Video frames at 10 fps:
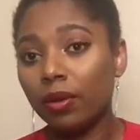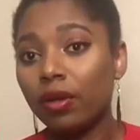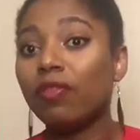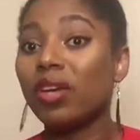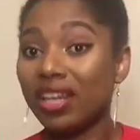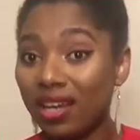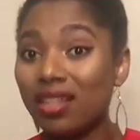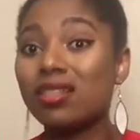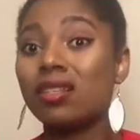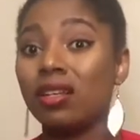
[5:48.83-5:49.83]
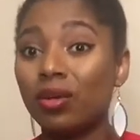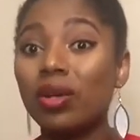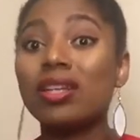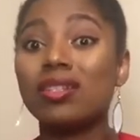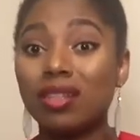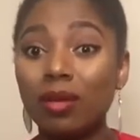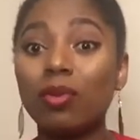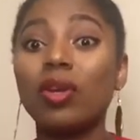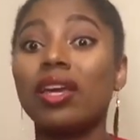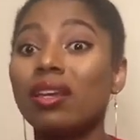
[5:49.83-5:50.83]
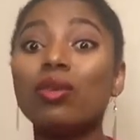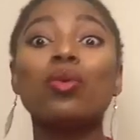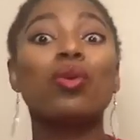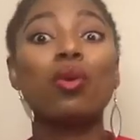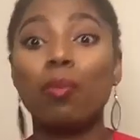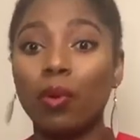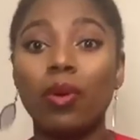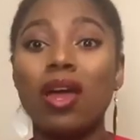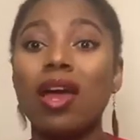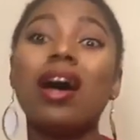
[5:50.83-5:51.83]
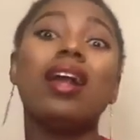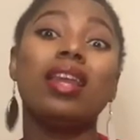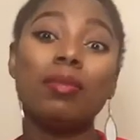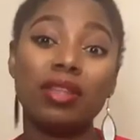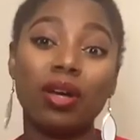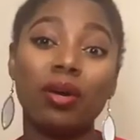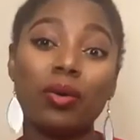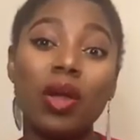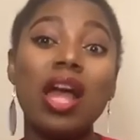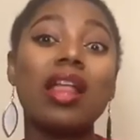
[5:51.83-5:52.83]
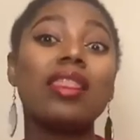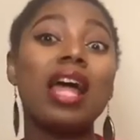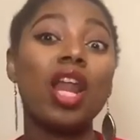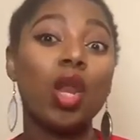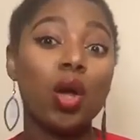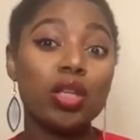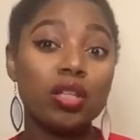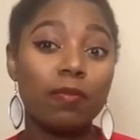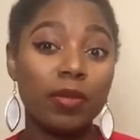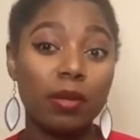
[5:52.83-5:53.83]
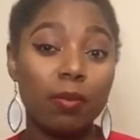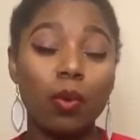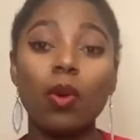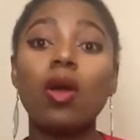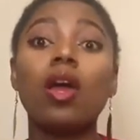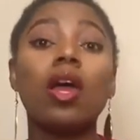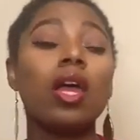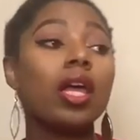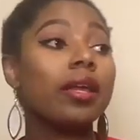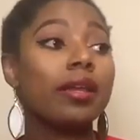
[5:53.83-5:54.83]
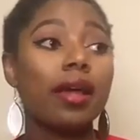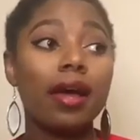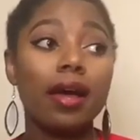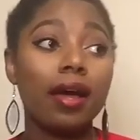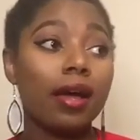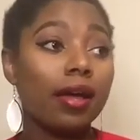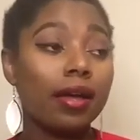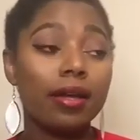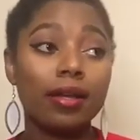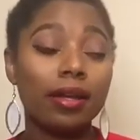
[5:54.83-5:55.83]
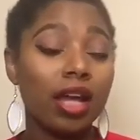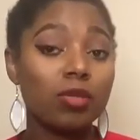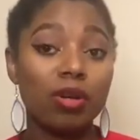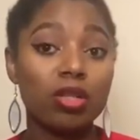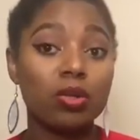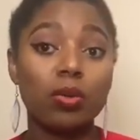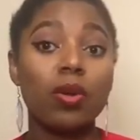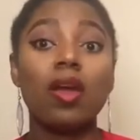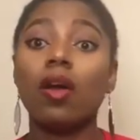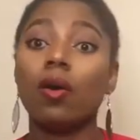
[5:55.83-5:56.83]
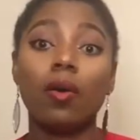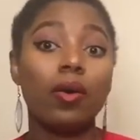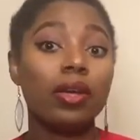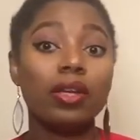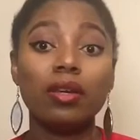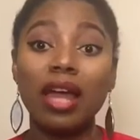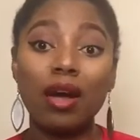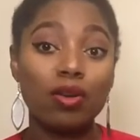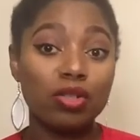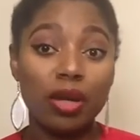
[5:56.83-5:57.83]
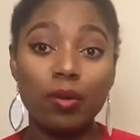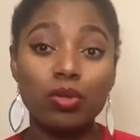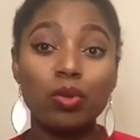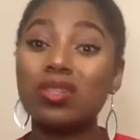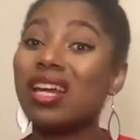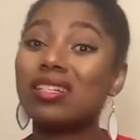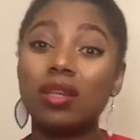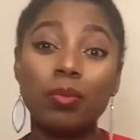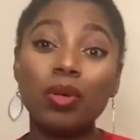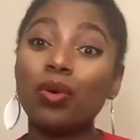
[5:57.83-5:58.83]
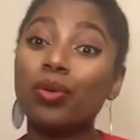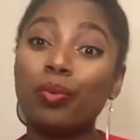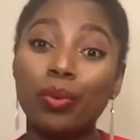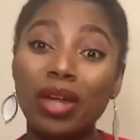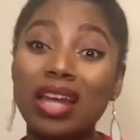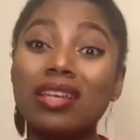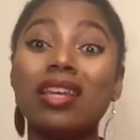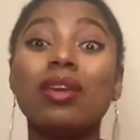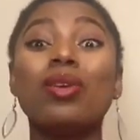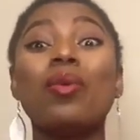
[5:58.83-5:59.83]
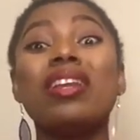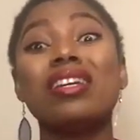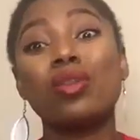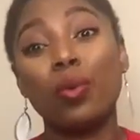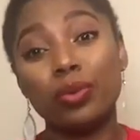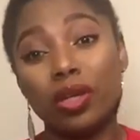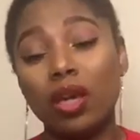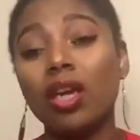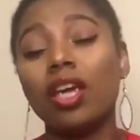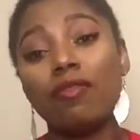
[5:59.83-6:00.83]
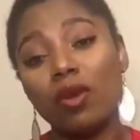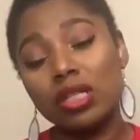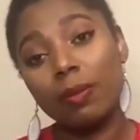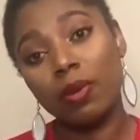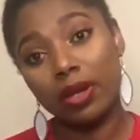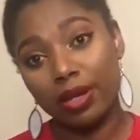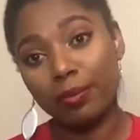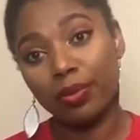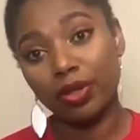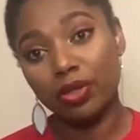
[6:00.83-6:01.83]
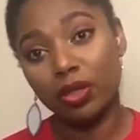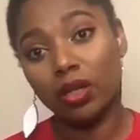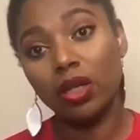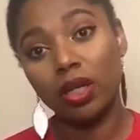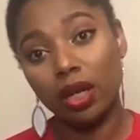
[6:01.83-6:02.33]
If you can eat, you can sleep, you are not poor. And let me tell you that lots of people in diaspora too, or in that country that you want to go to, that are sleeping on the road, and the weather is cold. If you're sleeping under the bridge in